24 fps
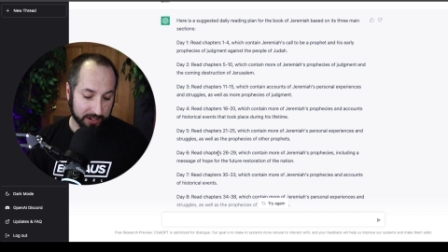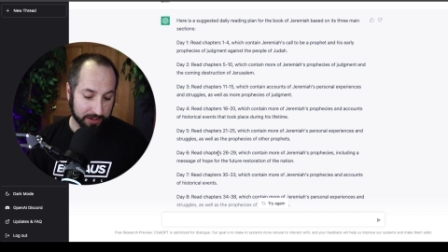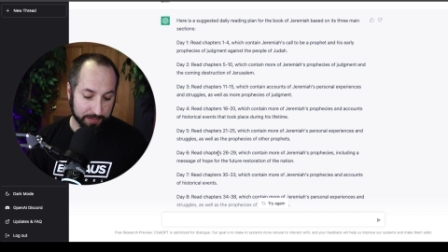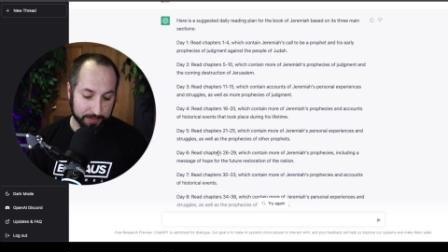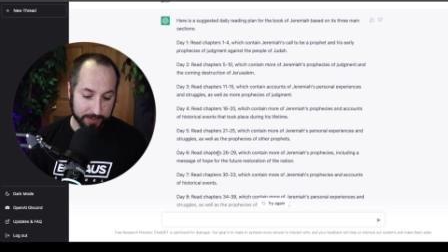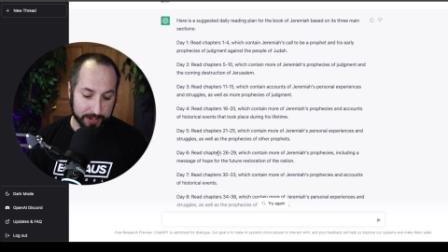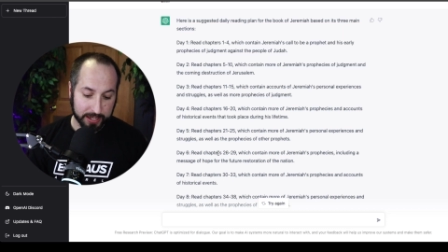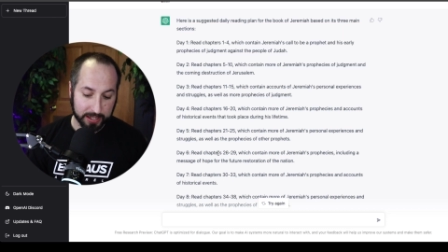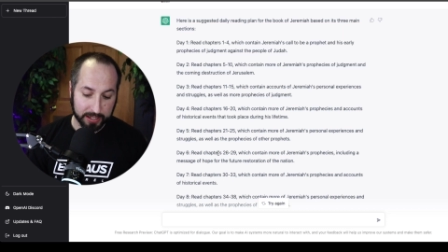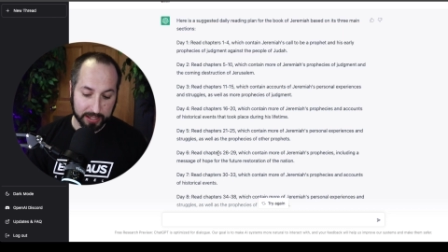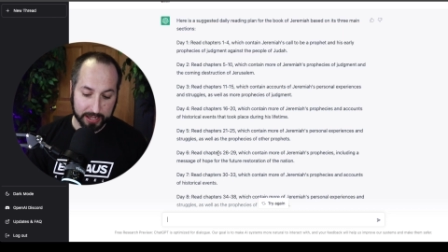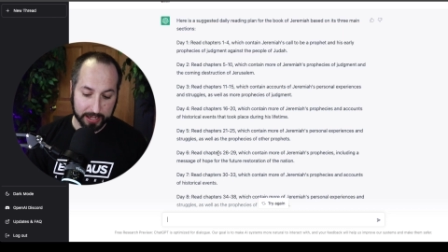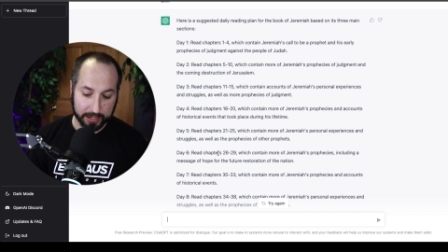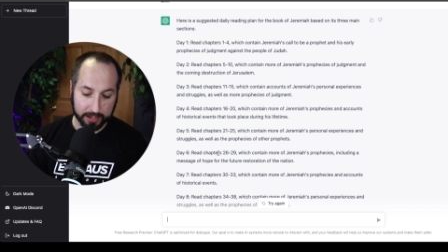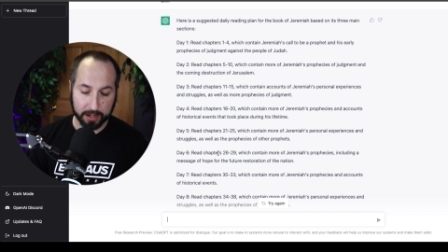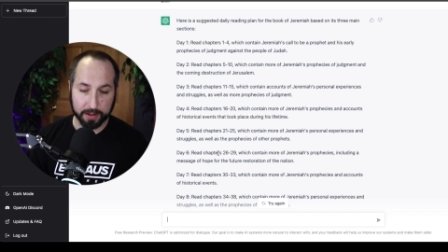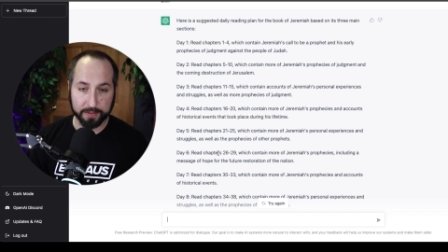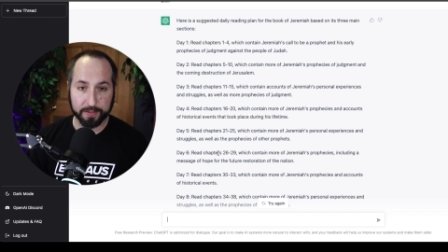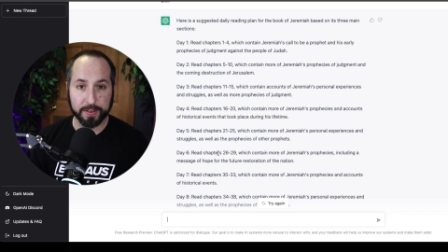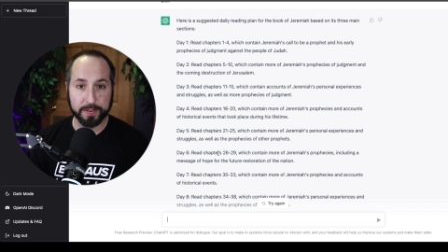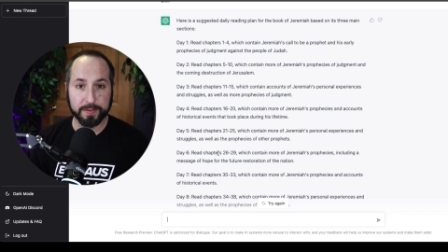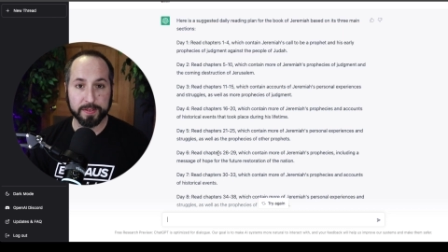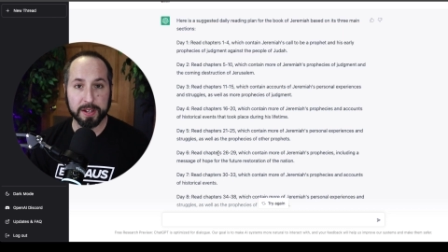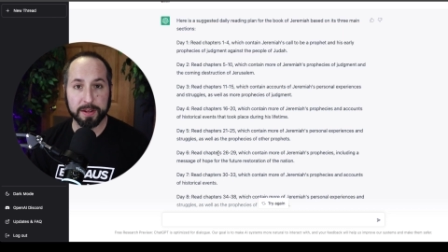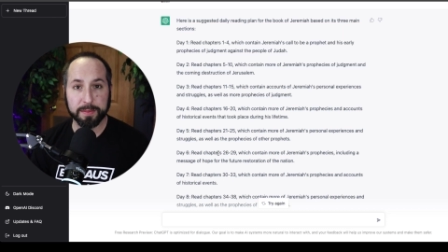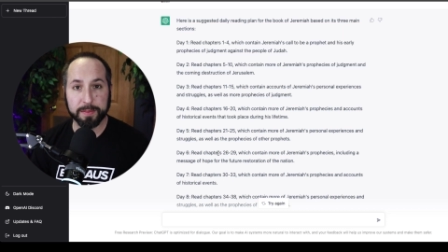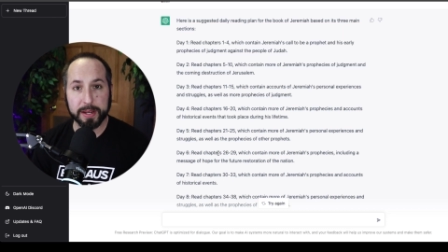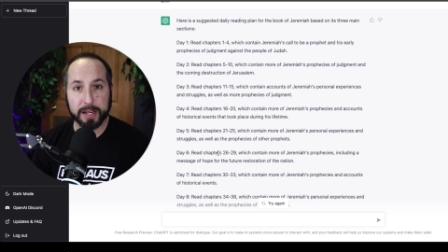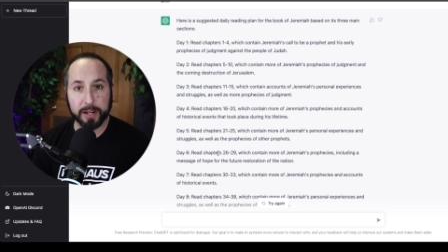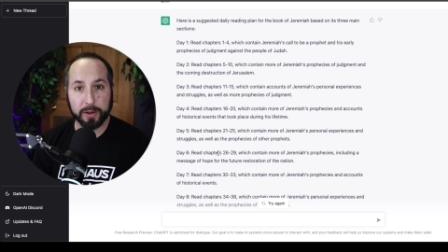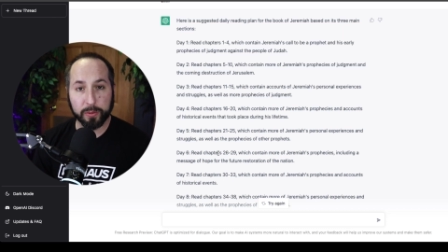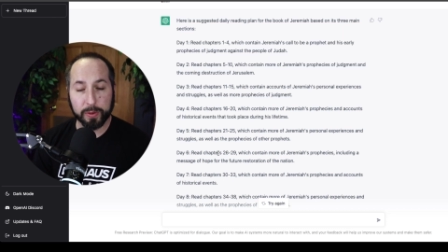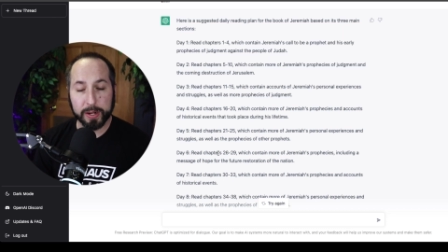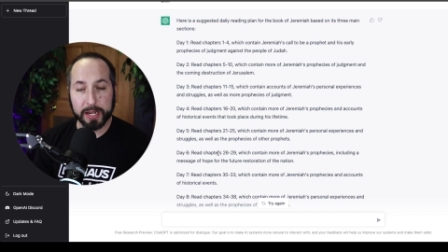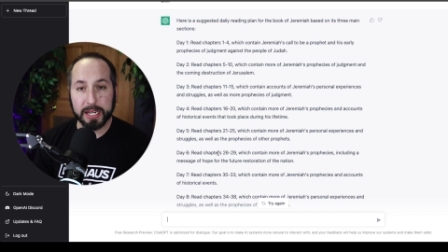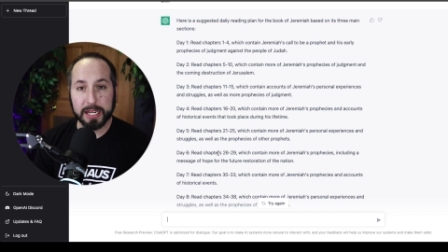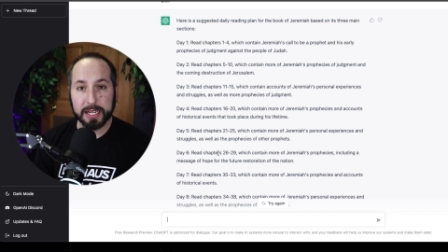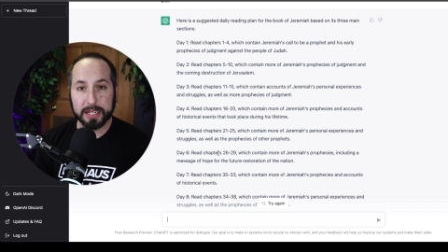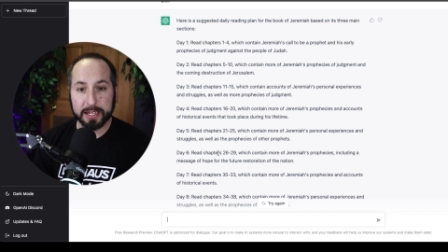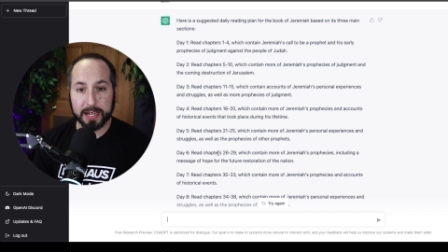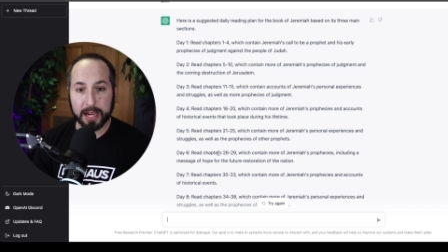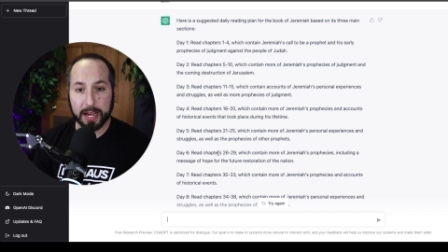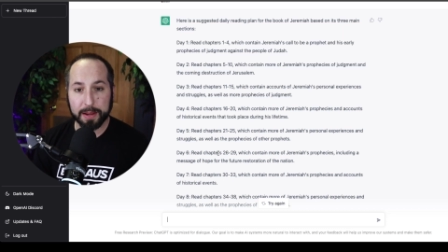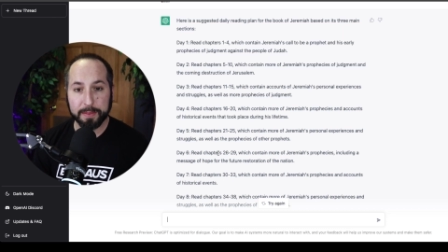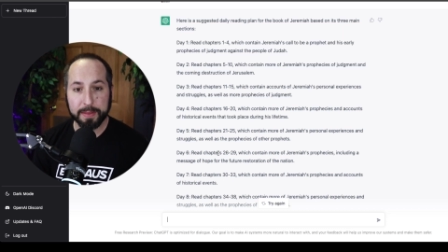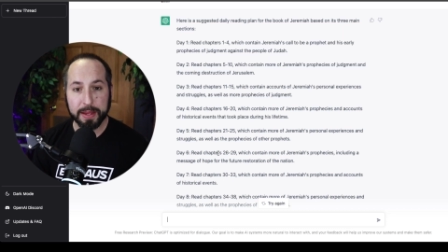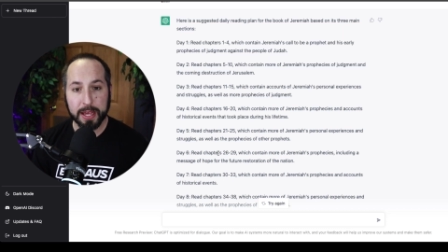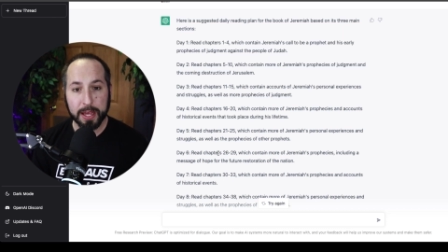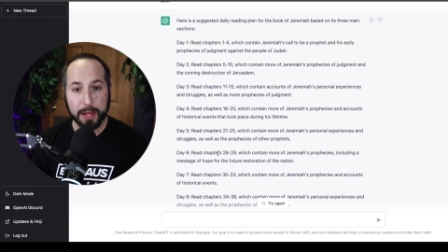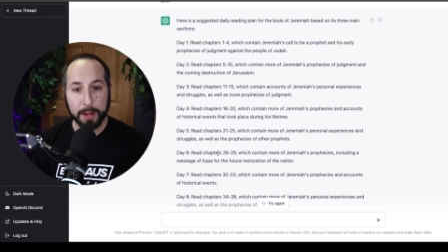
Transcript: to be like a fifteen minute reading time,